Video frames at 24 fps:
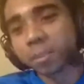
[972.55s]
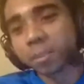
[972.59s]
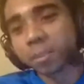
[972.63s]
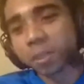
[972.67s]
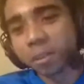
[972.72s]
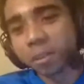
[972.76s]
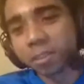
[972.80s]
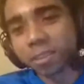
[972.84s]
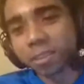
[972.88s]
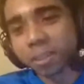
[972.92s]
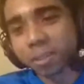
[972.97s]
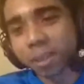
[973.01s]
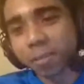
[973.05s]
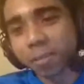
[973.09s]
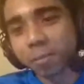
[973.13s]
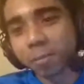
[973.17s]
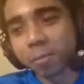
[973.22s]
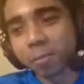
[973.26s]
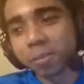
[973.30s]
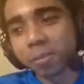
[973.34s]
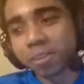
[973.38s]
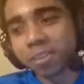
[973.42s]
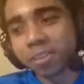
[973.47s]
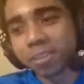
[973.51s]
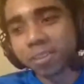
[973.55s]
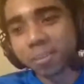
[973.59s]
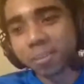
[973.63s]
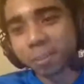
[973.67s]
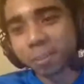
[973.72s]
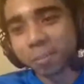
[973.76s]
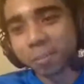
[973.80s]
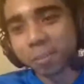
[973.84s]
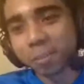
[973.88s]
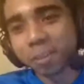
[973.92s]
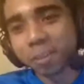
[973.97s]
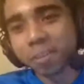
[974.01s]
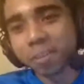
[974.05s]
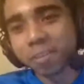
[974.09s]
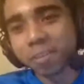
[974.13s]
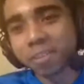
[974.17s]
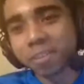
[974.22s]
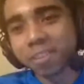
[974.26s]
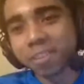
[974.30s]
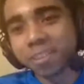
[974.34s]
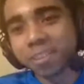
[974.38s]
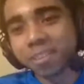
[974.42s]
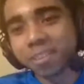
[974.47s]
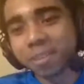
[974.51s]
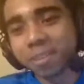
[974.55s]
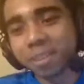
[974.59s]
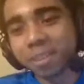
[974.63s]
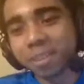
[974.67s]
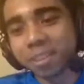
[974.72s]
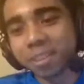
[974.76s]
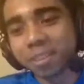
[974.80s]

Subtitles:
I mean, who doesn't like playing with Real Madrid? You've got Ronaldo.